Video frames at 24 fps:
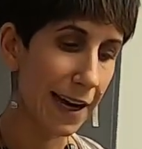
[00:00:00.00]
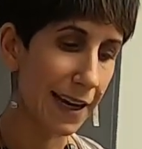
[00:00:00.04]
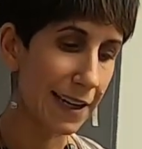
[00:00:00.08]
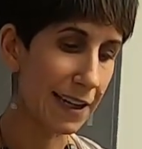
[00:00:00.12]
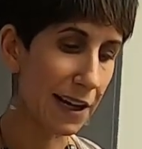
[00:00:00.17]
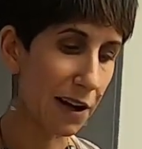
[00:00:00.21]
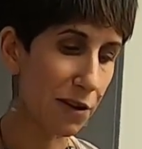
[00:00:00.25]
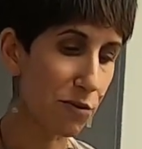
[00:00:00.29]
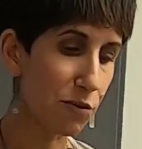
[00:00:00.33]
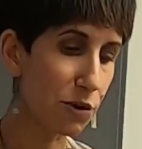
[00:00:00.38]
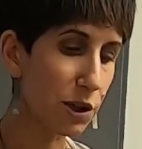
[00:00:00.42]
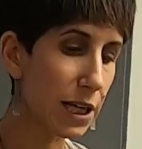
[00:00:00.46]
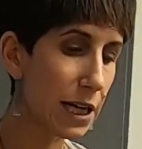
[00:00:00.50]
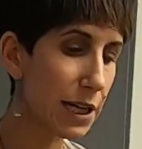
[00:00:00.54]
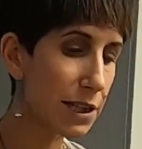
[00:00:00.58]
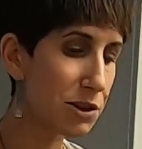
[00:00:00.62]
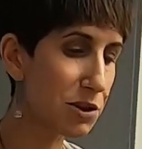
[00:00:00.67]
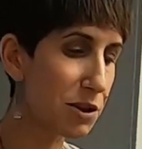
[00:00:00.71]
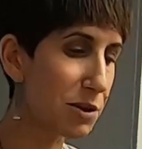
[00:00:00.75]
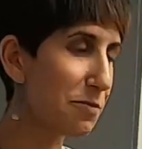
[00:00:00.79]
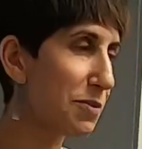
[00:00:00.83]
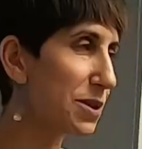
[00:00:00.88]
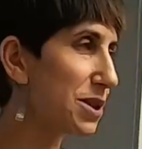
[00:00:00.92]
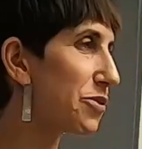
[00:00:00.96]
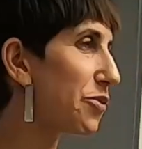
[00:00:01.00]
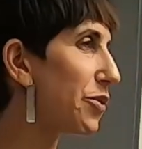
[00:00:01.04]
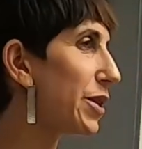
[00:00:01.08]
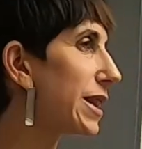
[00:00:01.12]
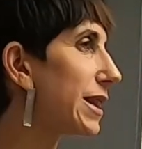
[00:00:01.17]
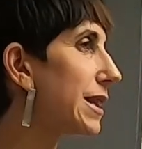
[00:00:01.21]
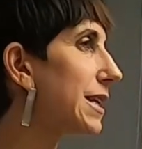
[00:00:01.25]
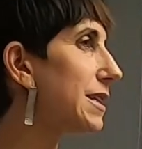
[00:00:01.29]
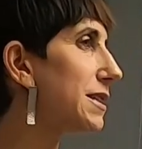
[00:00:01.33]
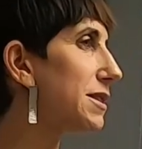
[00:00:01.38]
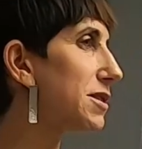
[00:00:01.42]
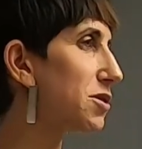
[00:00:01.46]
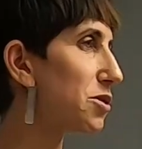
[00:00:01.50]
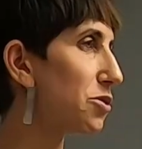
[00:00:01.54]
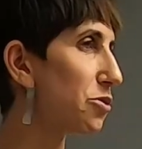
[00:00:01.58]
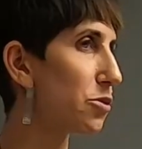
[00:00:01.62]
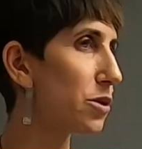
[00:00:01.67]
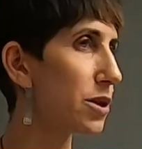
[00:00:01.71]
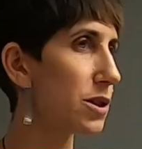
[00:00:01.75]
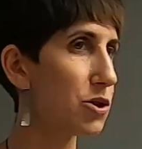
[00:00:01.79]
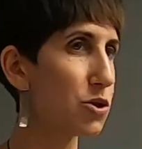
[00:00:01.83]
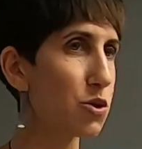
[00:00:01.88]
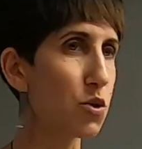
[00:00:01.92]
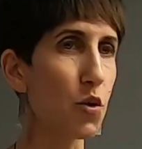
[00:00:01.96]
Now, the relation between these two,
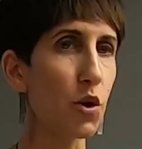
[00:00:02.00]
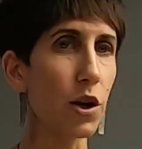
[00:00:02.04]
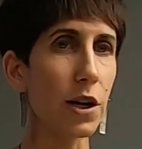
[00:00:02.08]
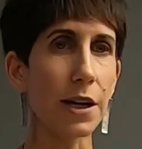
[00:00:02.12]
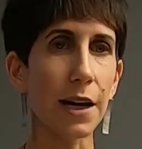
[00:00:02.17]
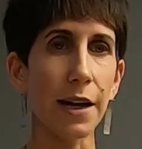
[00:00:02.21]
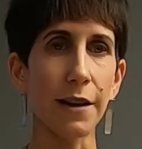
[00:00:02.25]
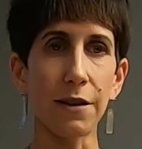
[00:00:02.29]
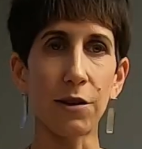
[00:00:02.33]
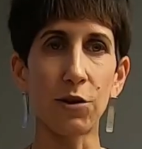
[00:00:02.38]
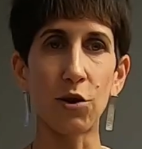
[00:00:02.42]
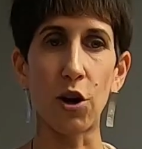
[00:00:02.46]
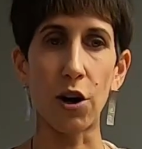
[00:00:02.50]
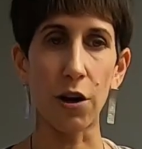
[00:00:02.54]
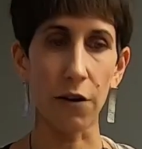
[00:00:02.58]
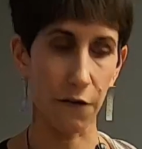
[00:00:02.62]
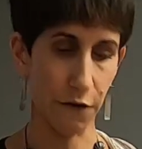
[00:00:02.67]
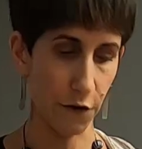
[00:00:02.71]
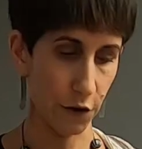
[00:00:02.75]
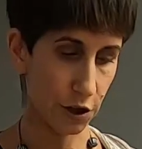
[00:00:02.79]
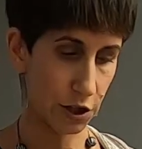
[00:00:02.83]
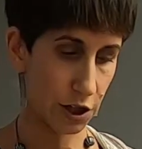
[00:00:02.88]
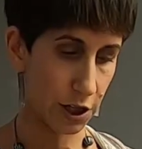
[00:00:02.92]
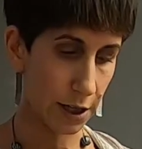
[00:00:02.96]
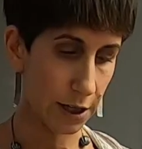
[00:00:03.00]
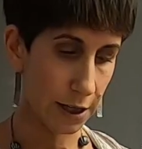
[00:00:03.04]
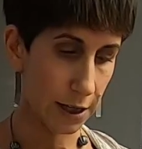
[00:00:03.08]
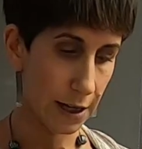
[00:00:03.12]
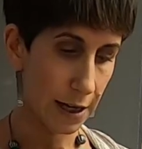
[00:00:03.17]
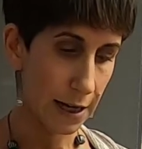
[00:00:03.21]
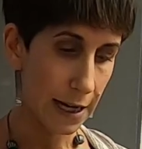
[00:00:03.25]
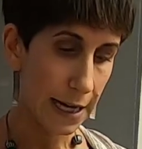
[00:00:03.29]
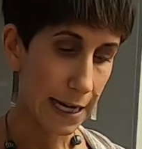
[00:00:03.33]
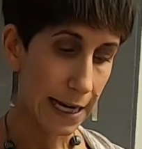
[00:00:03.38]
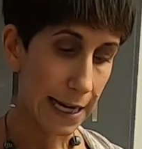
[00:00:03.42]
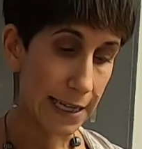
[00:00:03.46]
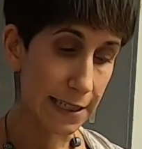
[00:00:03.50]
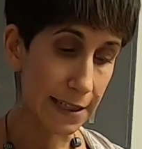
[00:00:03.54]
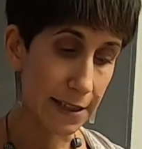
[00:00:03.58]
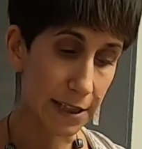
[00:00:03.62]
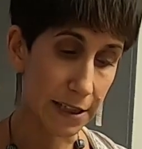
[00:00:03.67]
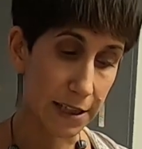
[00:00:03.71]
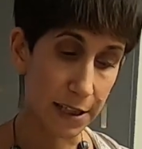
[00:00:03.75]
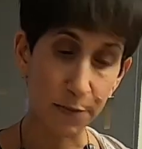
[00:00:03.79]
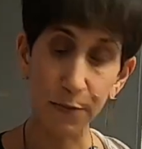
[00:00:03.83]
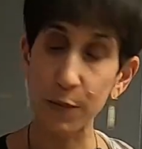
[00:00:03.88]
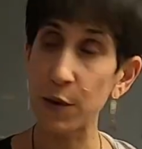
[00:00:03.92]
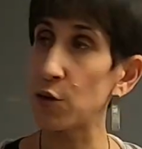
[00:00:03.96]
the short and the long version, is
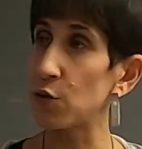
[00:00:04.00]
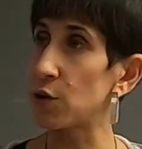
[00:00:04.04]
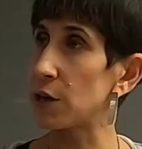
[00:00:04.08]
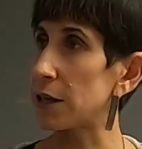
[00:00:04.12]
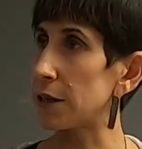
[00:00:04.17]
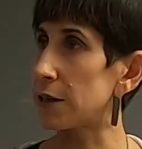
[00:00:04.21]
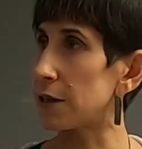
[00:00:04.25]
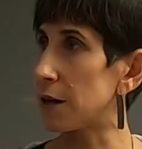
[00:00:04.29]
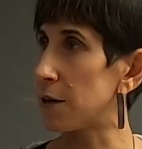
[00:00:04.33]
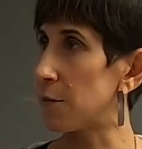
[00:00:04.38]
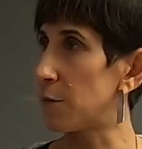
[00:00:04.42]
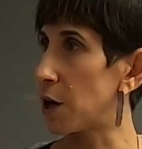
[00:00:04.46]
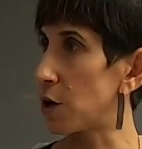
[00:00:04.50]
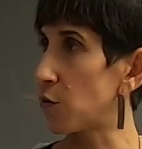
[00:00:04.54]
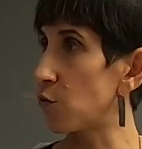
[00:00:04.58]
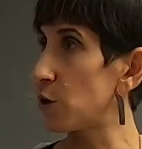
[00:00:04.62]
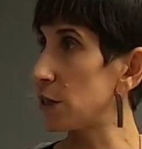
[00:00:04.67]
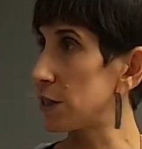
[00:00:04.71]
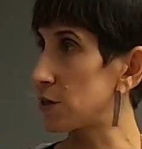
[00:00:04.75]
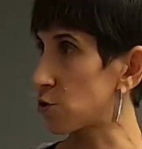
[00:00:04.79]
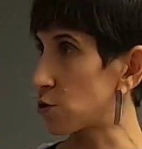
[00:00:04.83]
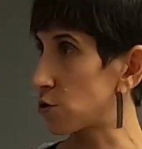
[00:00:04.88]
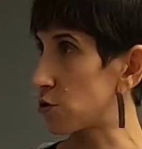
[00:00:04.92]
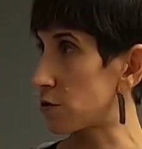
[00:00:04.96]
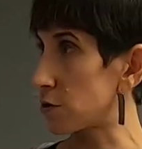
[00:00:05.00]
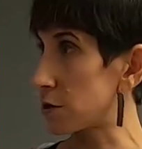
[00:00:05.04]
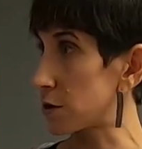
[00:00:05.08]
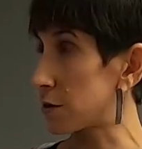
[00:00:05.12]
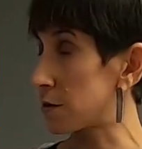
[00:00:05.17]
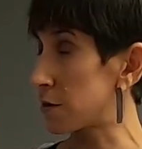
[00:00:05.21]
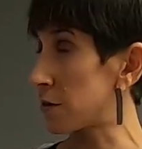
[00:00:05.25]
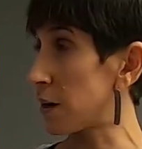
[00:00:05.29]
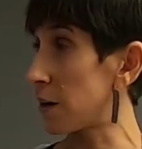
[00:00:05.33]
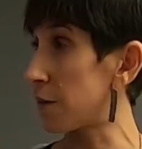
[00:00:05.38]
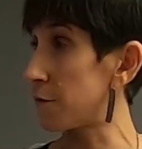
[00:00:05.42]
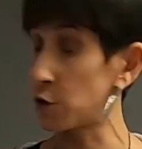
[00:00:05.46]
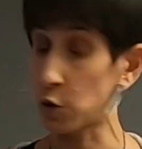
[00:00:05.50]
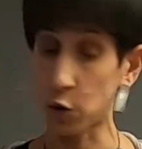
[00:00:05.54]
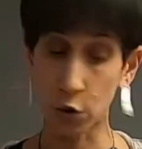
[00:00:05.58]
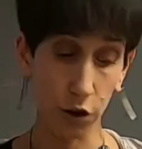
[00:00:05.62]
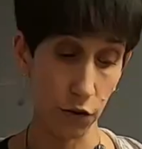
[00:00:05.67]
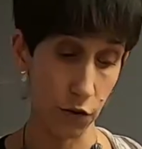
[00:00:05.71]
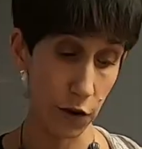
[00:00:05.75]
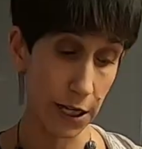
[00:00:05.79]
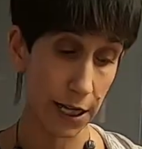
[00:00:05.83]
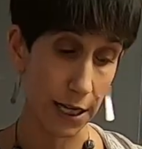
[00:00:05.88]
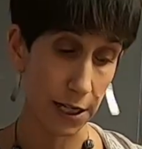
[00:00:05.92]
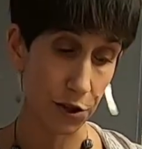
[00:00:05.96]
disputed among researchers of
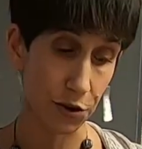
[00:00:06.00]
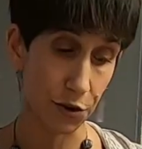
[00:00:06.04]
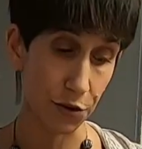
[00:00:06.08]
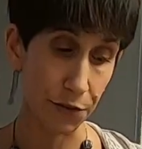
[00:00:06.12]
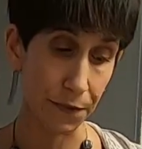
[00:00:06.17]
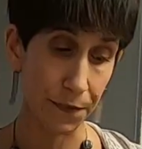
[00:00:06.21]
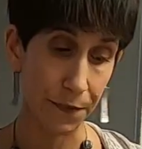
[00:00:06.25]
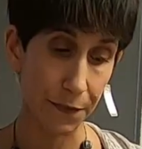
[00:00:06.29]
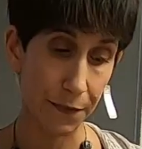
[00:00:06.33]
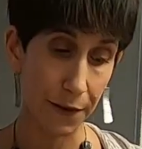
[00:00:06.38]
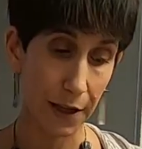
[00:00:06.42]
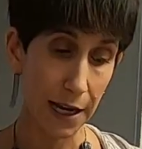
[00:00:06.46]
Toledot Yeshu.